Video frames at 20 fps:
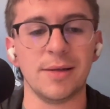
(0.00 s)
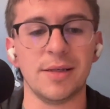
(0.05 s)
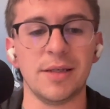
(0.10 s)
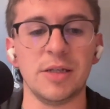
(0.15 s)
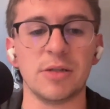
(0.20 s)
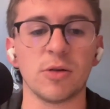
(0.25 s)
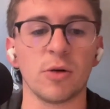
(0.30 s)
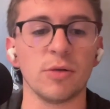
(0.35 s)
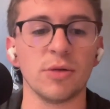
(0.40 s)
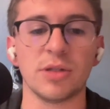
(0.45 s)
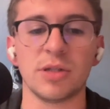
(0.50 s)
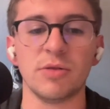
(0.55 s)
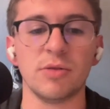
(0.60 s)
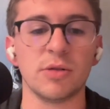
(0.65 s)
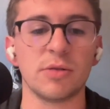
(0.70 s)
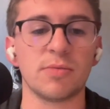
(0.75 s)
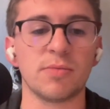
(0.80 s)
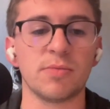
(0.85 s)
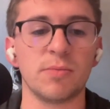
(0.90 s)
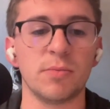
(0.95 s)
He told us he
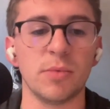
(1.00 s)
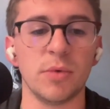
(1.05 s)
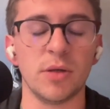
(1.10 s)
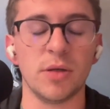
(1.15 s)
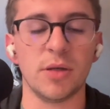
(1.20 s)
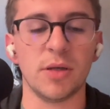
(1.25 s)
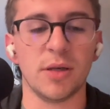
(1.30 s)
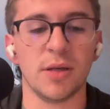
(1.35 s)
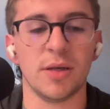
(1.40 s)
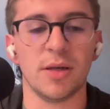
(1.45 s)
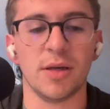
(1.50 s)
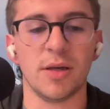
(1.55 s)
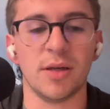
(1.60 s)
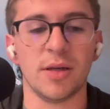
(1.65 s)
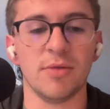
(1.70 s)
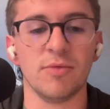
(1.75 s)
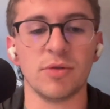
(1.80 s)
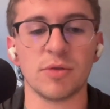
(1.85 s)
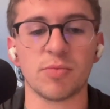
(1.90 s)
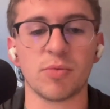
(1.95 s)
was,
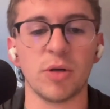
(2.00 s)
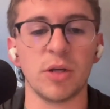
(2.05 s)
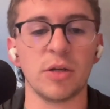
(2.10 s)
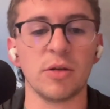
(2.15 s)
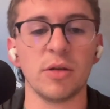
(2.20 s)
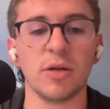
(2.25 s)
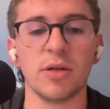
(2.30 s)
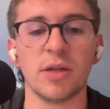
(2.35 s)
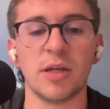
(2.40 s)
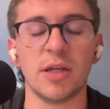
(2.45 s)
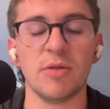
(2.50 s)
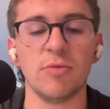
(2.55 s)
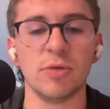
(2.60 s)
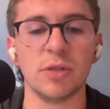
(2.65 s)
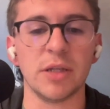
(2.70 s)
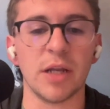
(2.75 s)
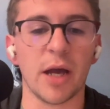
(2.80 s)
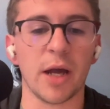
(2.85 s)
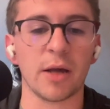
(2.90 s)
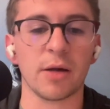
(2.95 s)
and it was pretty clear that he
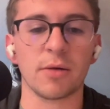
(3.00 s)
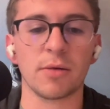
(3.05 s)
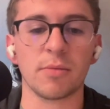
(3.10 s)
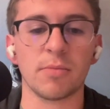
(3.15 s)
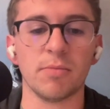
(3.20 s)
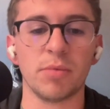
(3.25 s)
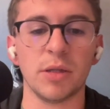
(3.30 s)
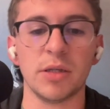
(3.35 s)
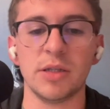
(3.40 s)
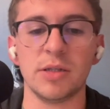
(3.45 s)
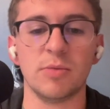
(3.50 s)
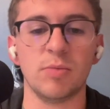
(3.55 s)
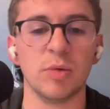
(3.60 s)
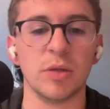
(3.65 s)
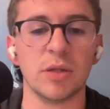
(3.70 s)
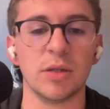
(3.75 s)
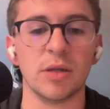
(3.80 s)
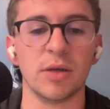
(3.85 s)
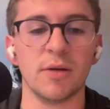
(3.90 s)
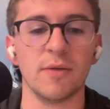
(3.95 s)
was not pleased
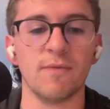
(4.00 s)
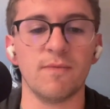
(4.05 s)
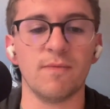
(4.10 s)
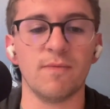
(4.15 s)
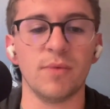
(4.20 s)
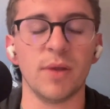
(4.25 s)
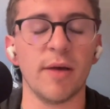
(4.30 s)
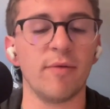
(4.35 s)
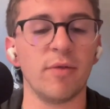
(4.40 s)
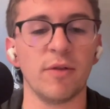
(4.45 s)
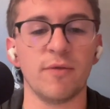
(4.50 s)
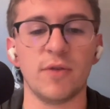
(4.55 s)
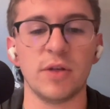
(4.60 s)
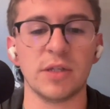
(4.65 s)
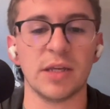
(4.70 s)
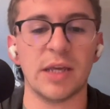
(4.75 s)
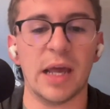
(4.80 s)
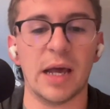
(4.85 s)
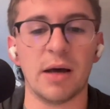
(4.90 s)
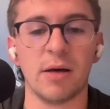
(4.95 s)
with the level of
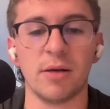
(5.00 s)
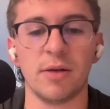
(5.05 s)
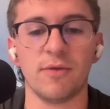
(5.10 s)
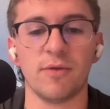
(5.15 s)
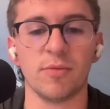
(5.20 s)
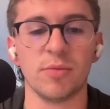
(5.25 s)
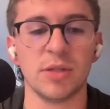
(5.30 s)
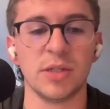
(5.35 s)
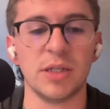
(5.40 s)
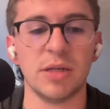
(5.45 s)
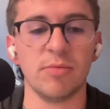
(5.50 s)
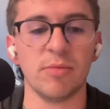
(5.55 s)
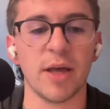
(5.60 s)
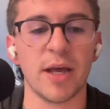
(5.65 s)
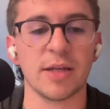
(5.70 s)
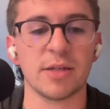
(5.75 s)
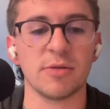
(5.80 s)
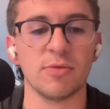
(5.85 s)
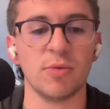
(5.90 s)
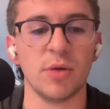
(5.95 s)
physicality from his team
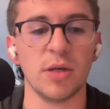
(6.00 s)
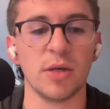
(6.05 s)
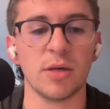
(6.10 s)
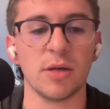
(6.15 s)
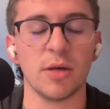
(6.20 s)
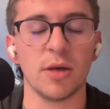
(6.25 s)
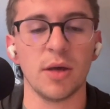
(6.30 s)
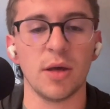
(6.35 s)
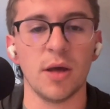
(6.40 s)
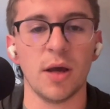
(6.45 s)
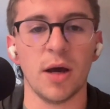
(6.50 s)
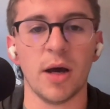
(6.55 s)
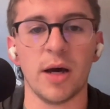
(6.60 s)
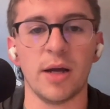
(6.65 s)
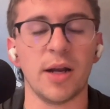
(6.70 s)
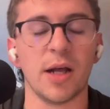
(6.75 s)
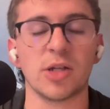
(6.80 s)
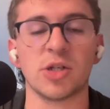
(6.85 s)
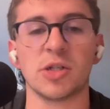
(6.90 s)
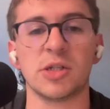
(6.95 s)
last week,
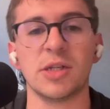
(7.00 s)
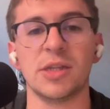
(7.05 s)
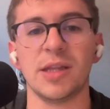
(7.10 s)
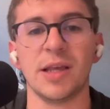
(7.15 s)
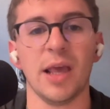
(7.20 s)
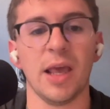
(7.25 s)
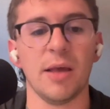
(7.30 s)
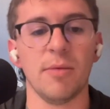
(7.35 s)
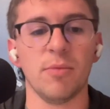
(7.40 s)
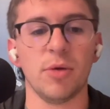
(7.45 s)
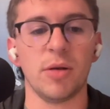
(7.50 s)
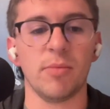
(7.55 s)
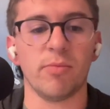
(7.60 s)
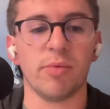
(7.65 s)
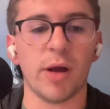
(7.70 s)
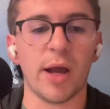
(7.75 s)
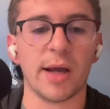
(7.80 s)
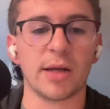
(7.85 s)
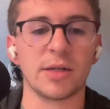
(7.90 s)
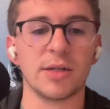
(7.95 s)
not just in the game, but
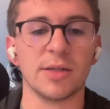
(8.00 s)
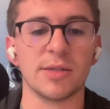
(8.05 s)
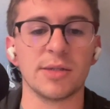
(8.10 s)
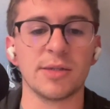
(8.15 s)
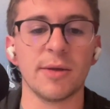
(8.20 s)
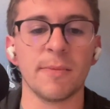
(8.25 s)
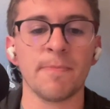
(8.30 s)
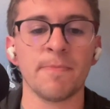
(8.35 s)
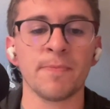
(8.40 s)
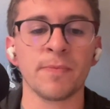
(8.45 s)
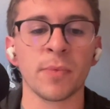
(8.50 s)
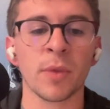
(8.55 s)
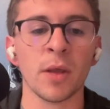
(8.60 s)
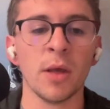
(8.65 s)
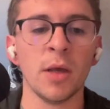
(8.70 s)
in practice.